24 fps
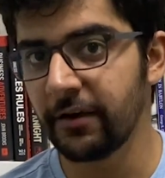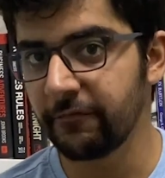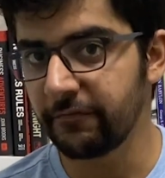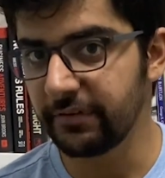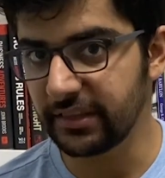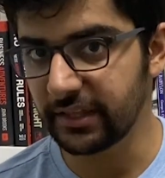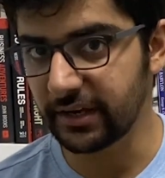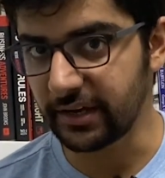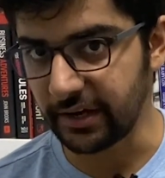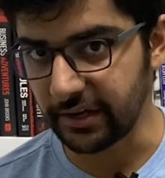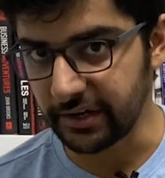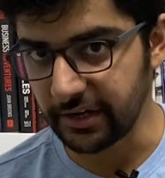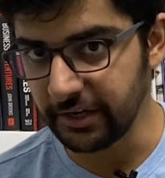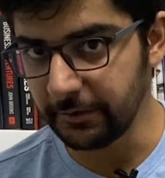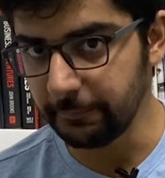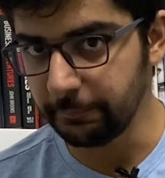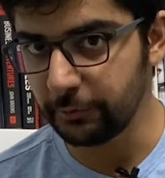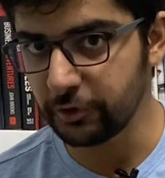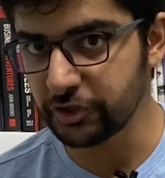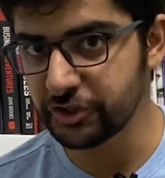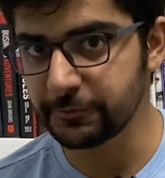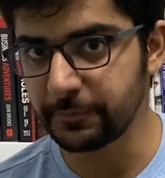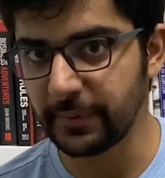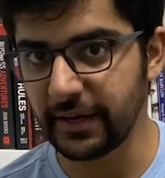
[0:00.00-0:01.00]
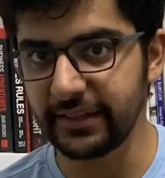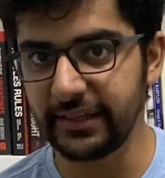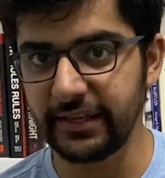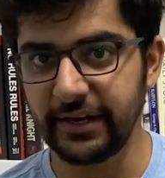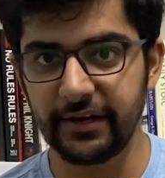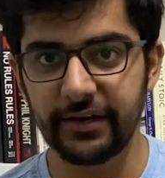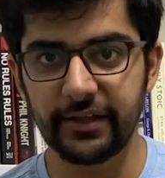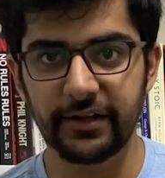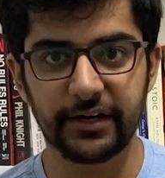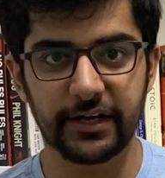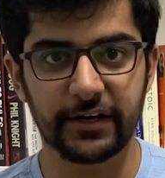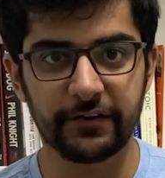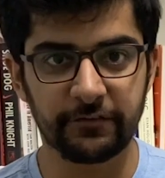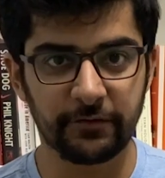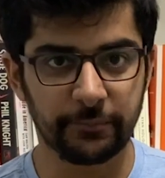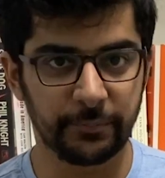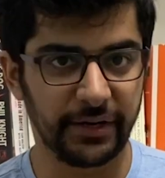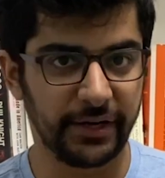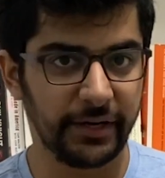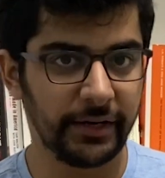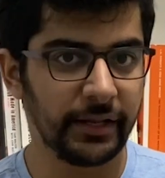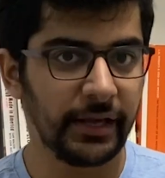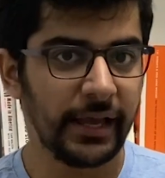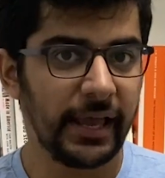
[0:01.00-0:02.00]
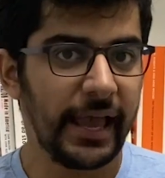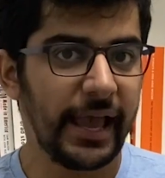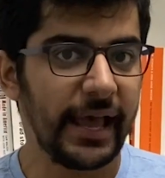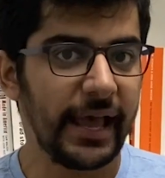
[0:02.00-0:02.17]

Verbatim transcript: With the current push by the Indian government